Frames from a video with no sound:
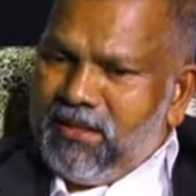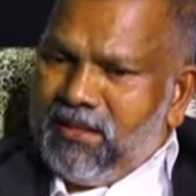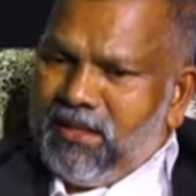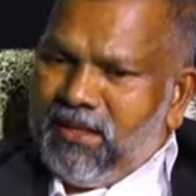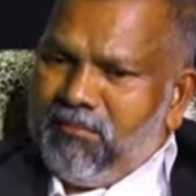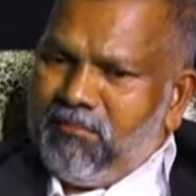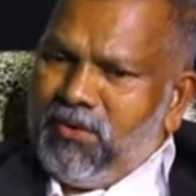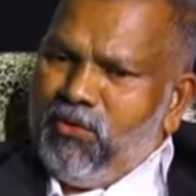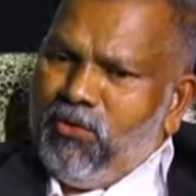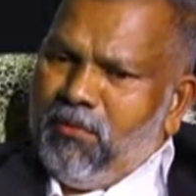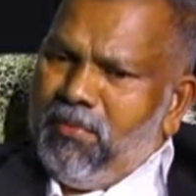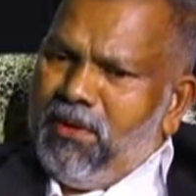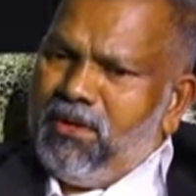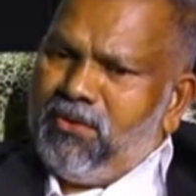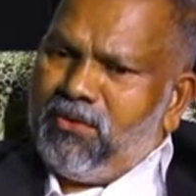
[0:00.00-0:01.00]
Uh, you have
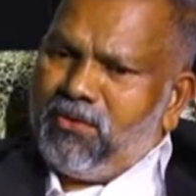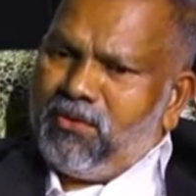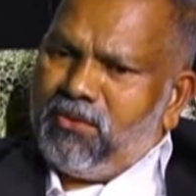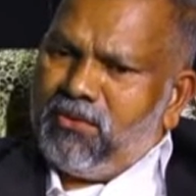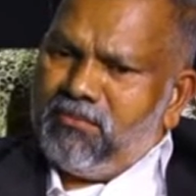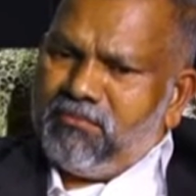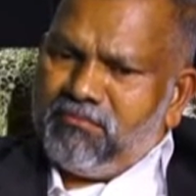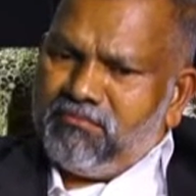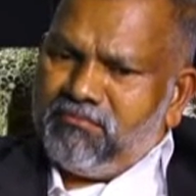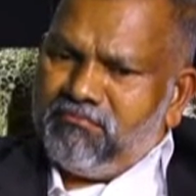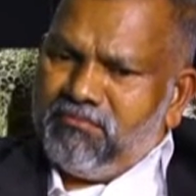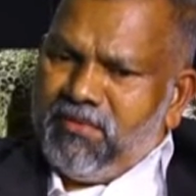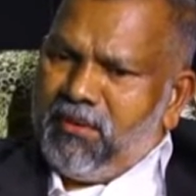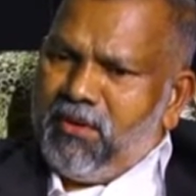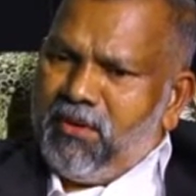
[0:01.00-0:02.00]
been to
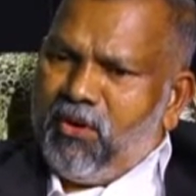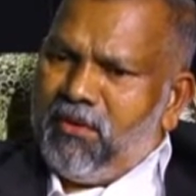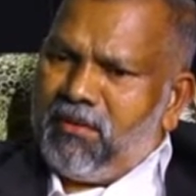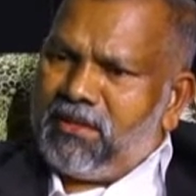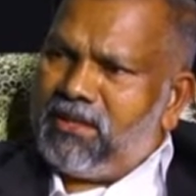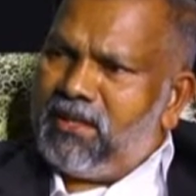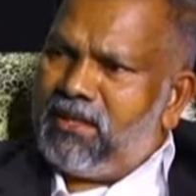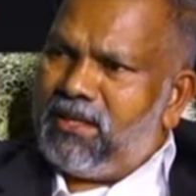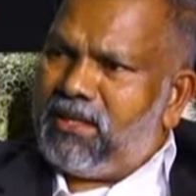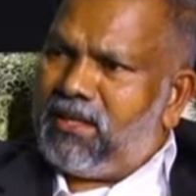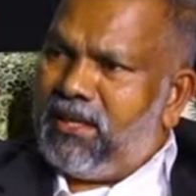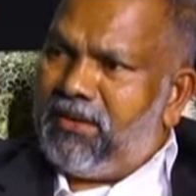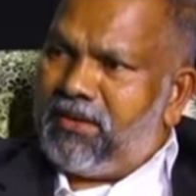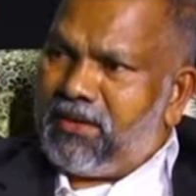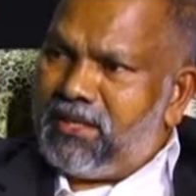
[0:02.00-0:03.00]
maybe over 30
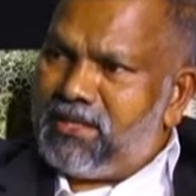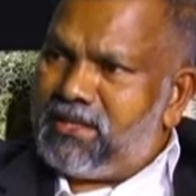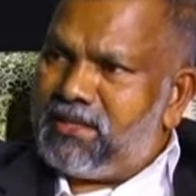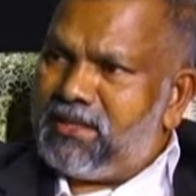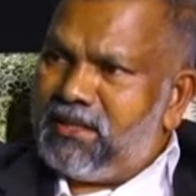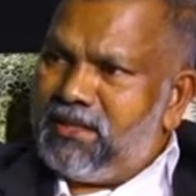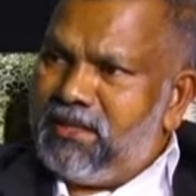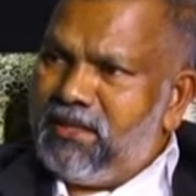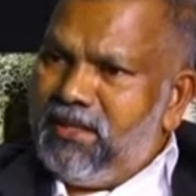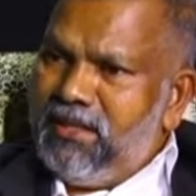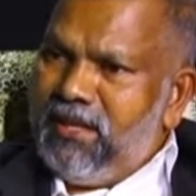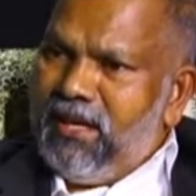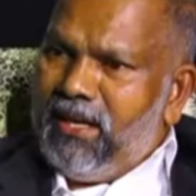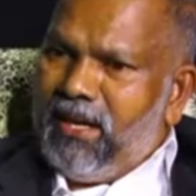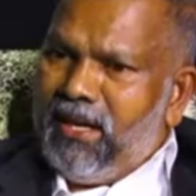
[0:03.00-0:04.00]
countries
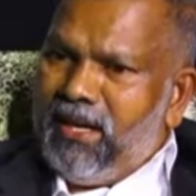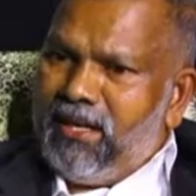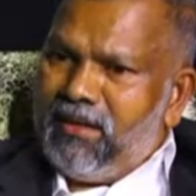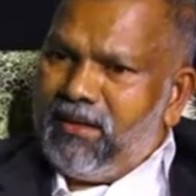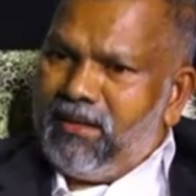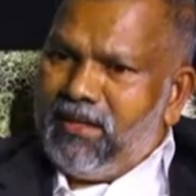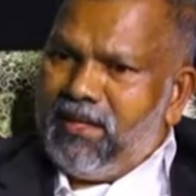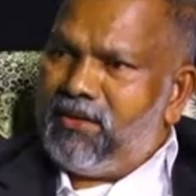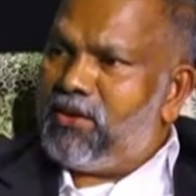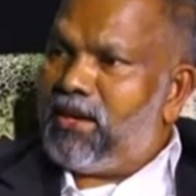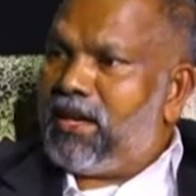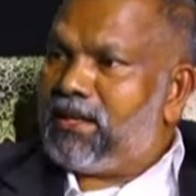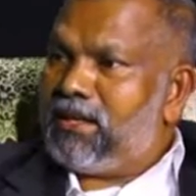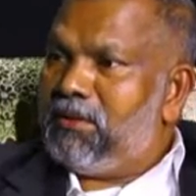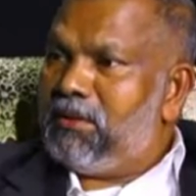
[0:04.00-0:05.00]
and
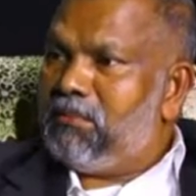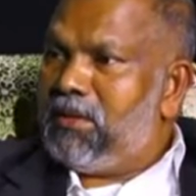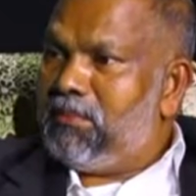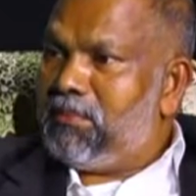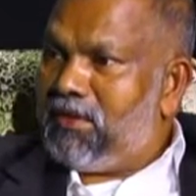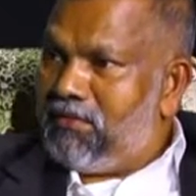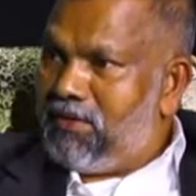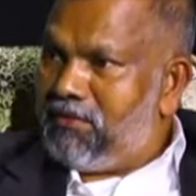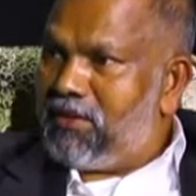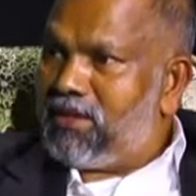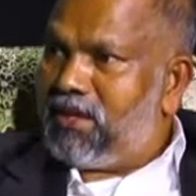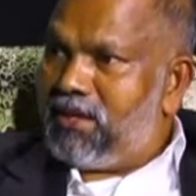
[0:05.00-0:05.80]
interacted with people of different